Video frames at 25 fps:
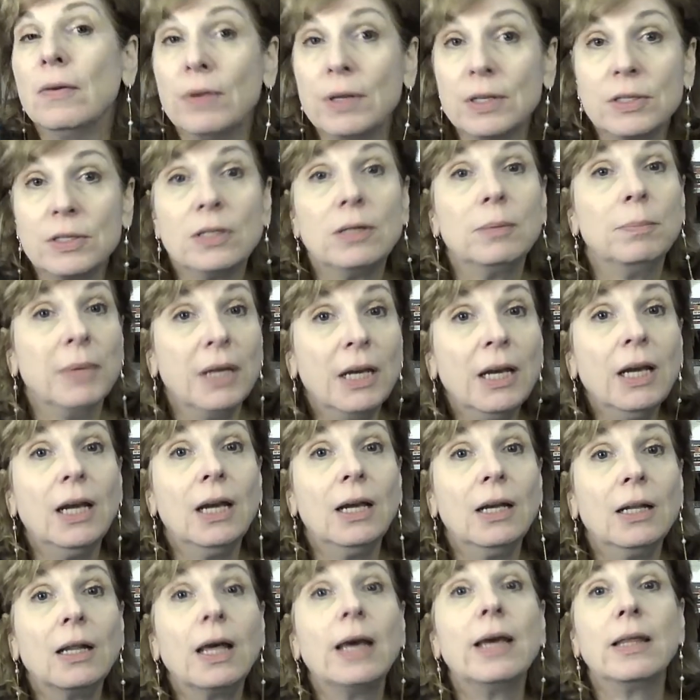obvious to
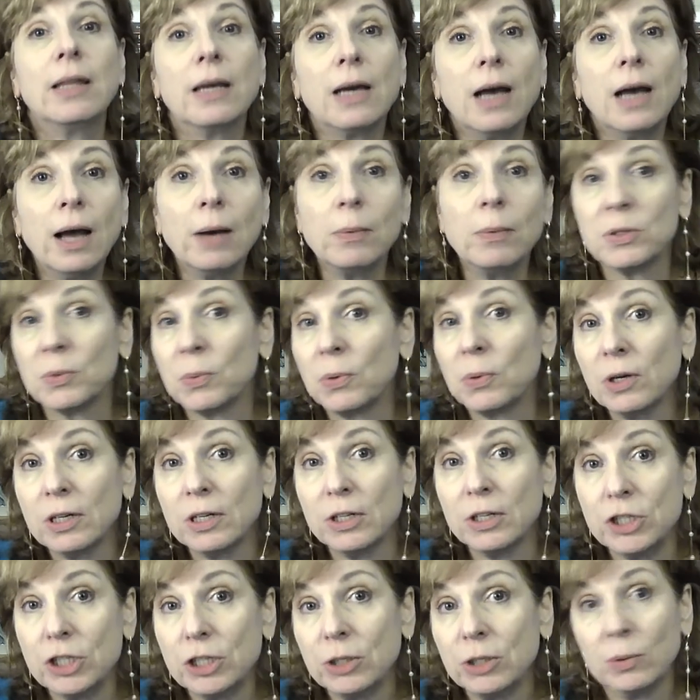me, like the guy was
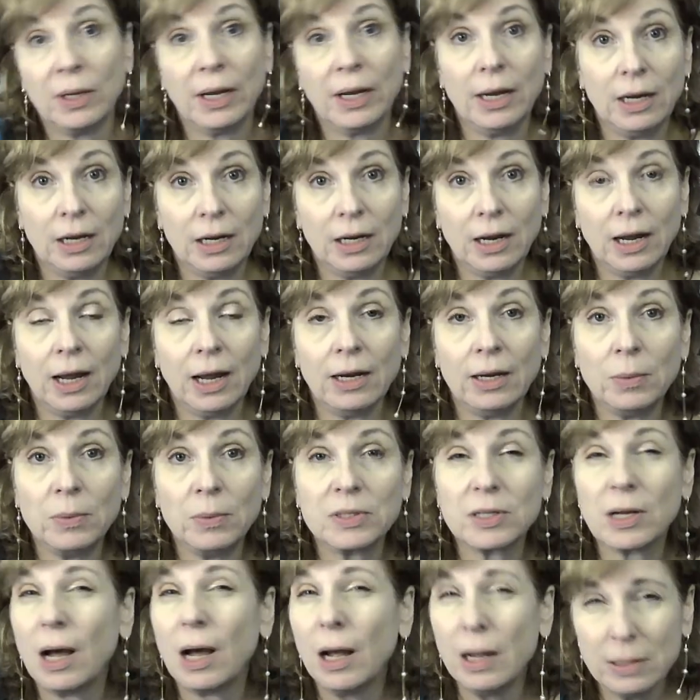working too late and
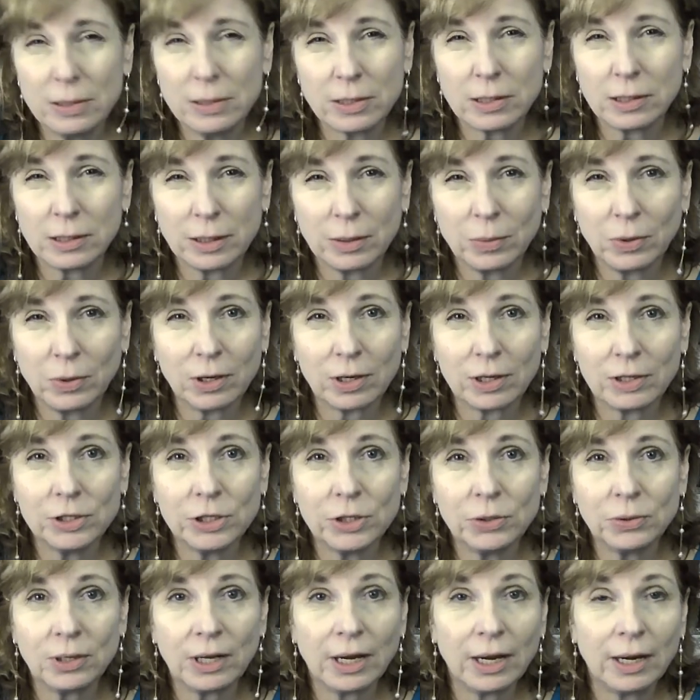he was constantly
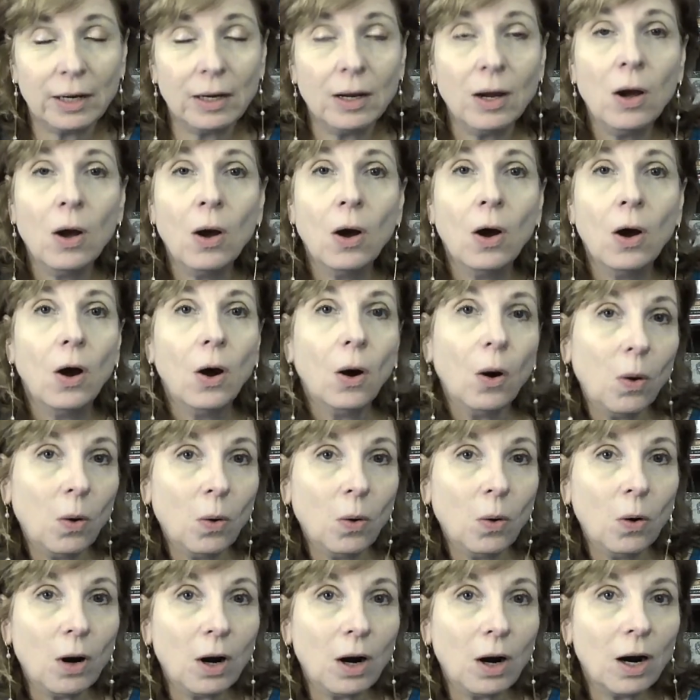working too late.
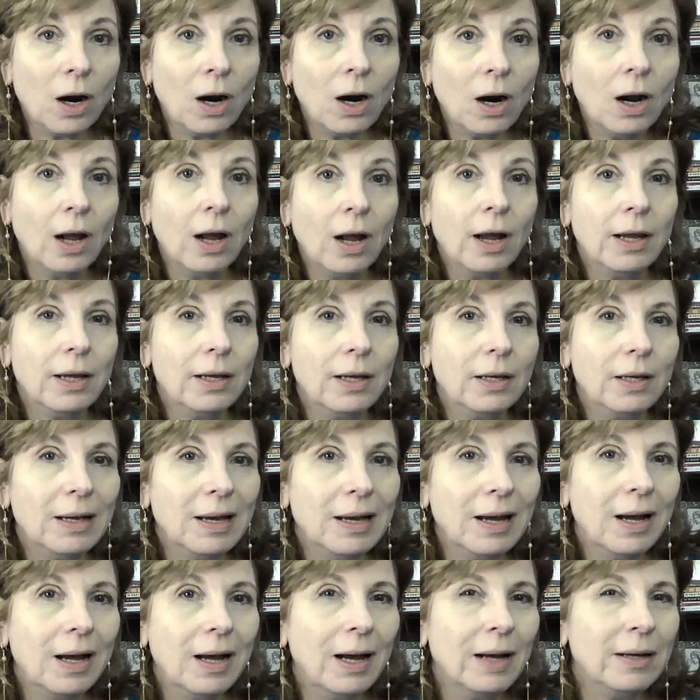Or,
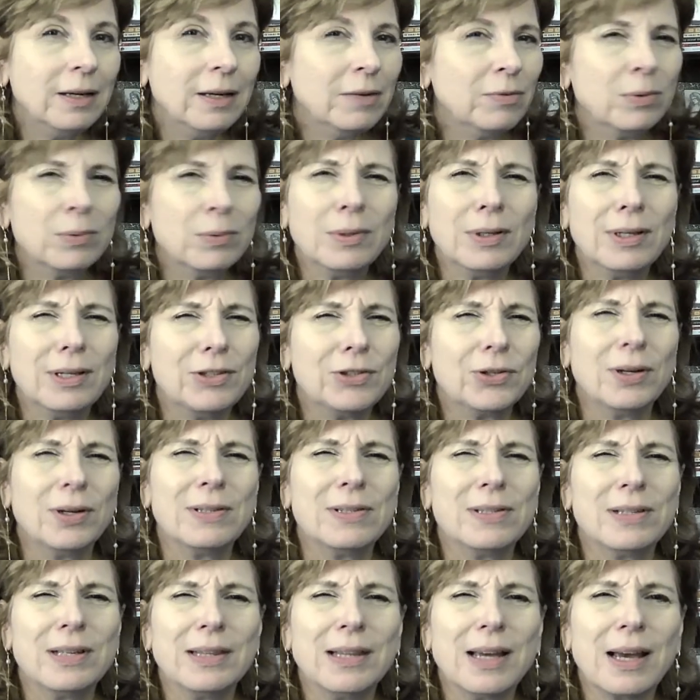yeah, I never really
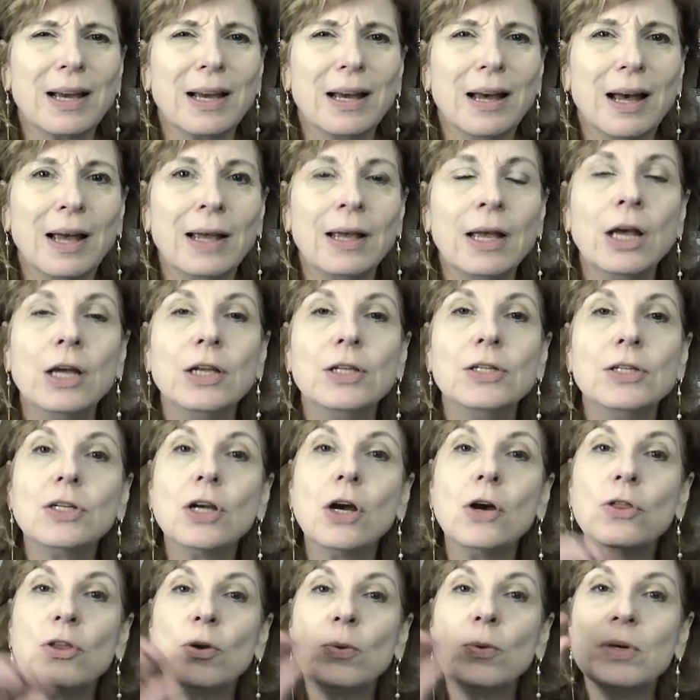trusted that guy.
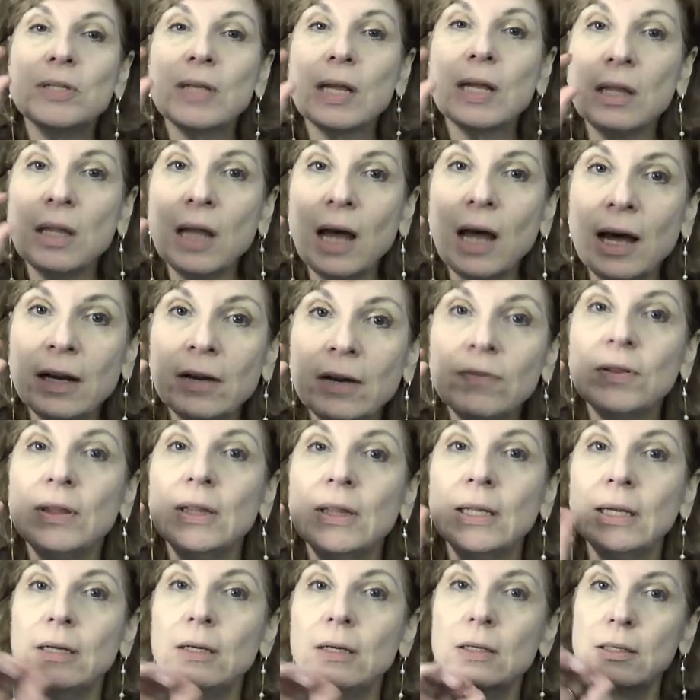So there was a lot
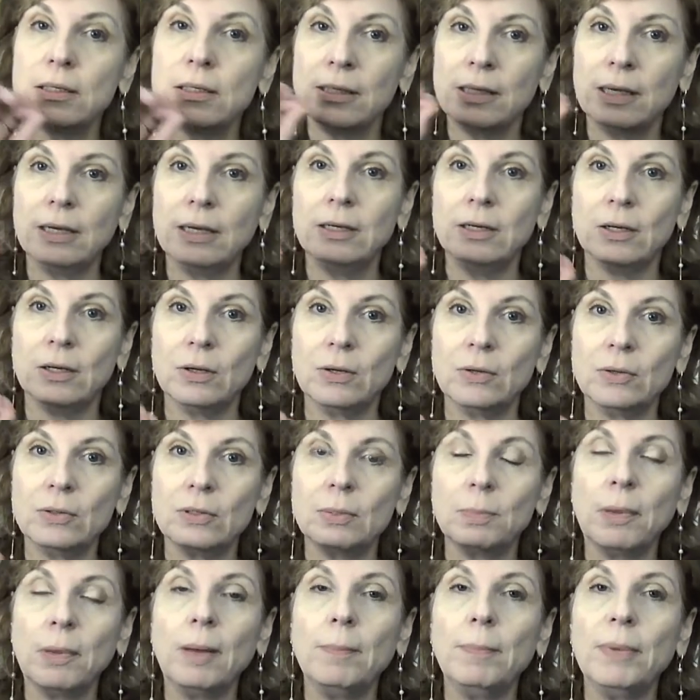of little
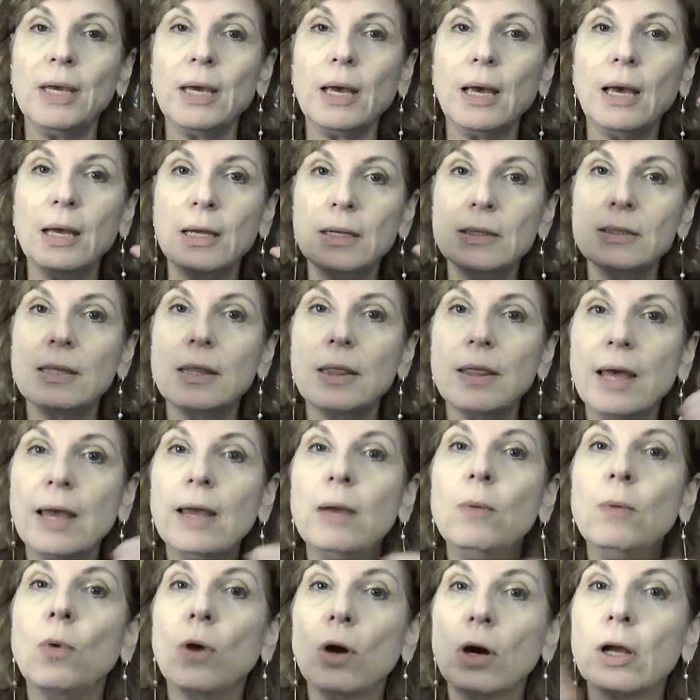signals, but because
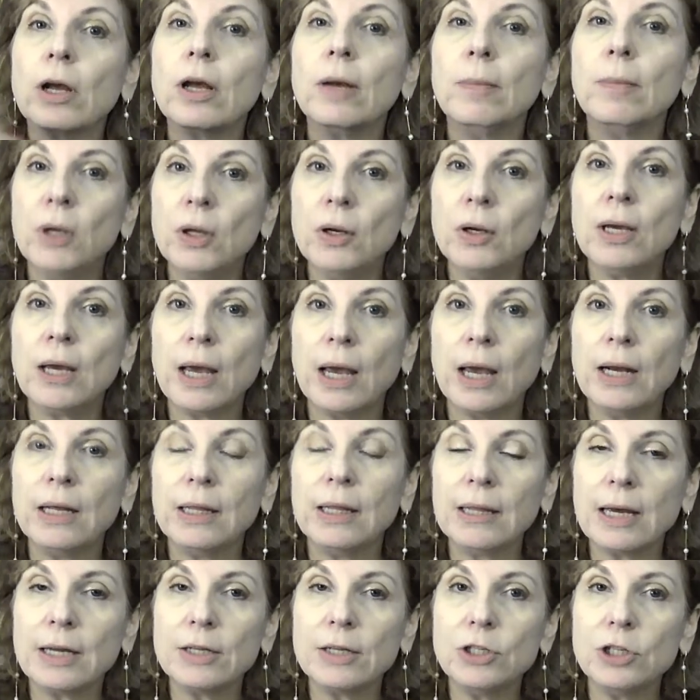they weren't
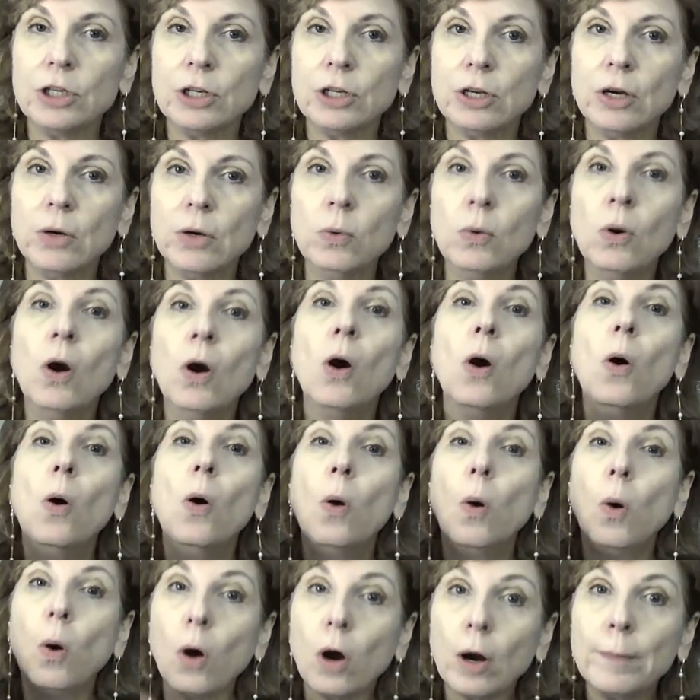communicating that to you,
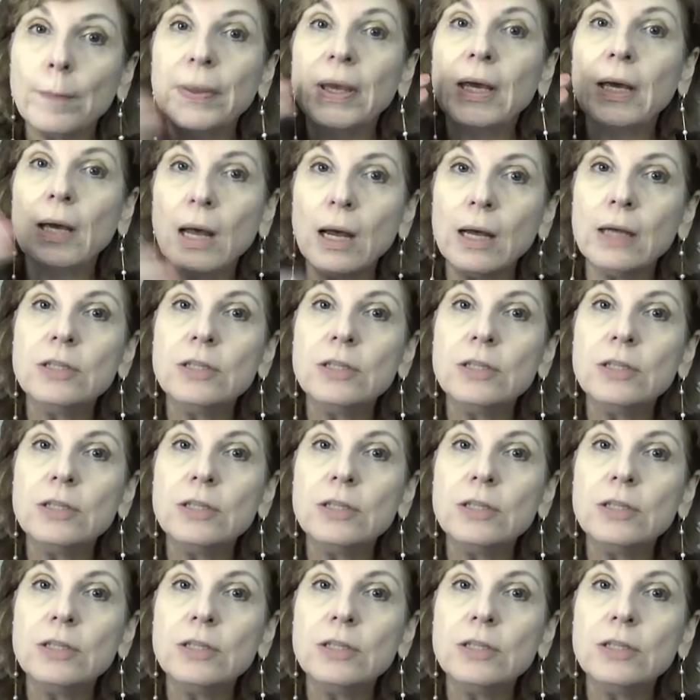or